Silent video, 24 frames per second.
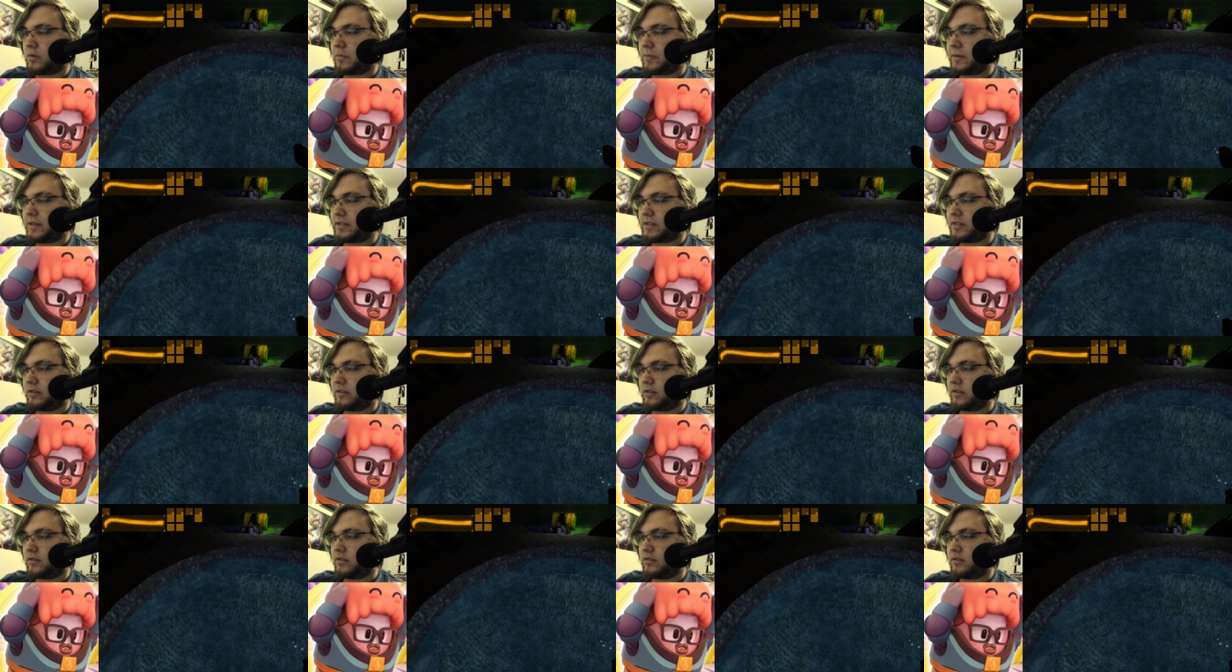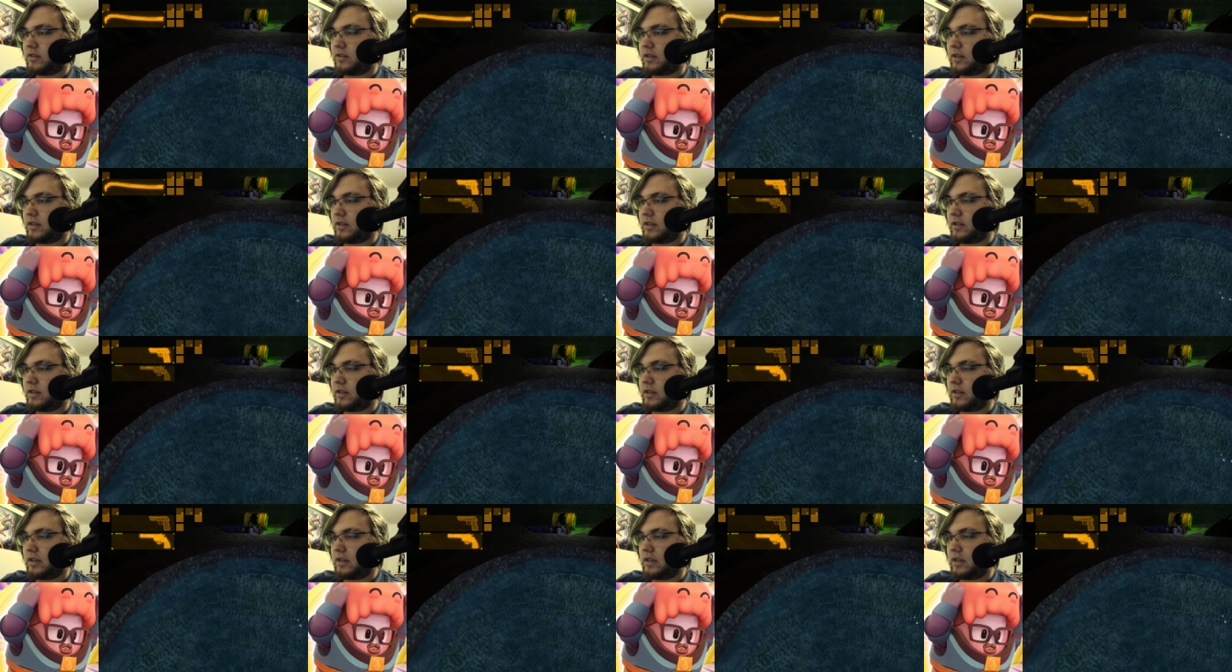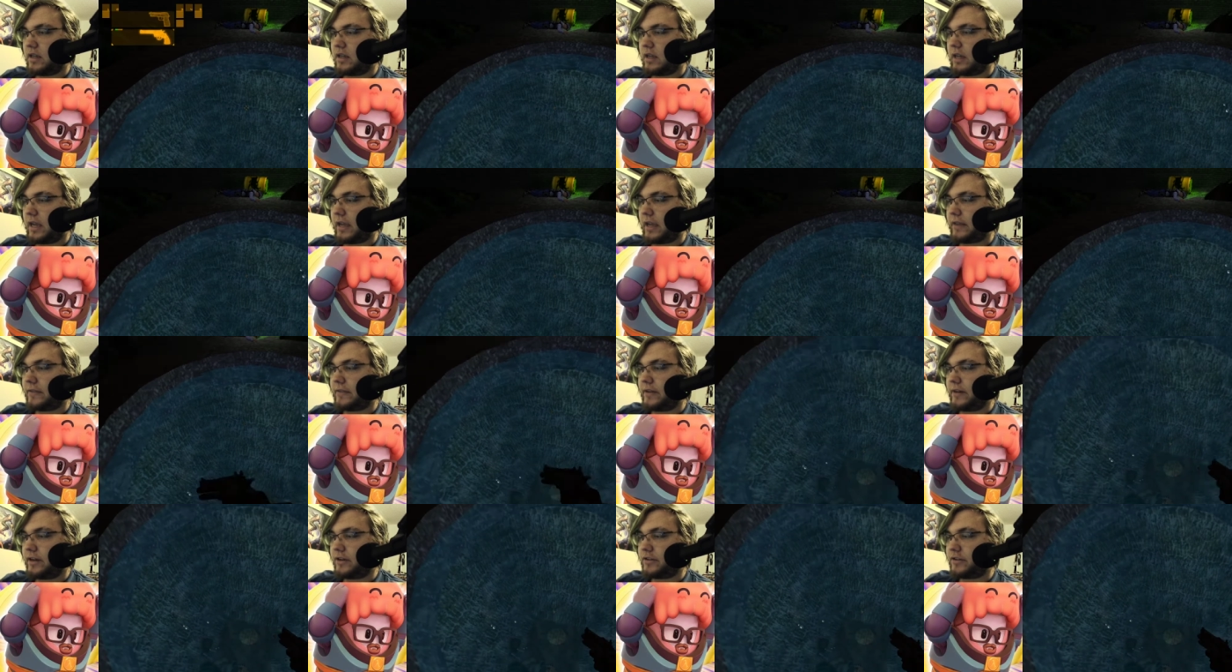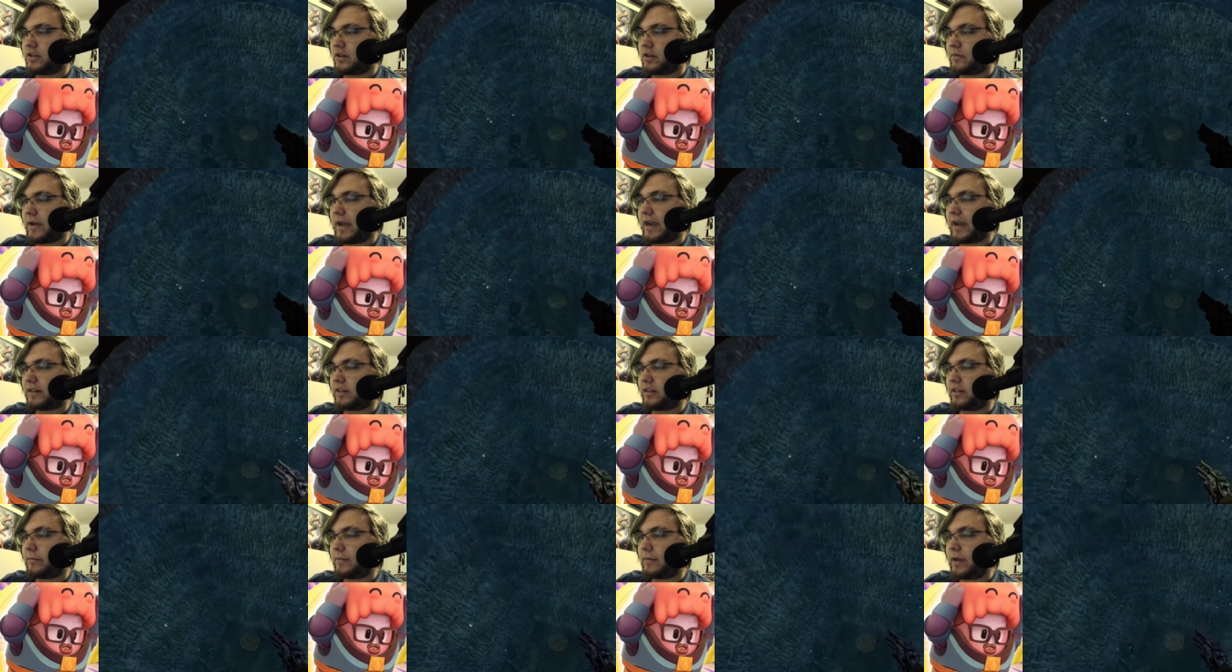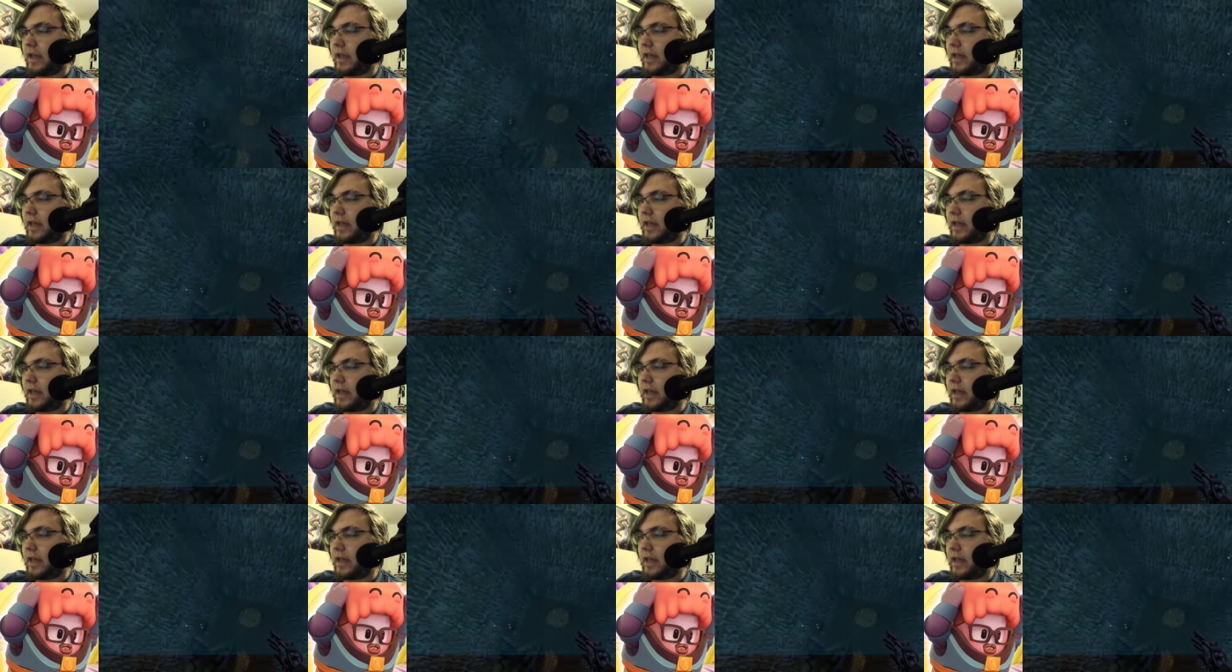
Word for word: pistol. And then here's our magnum.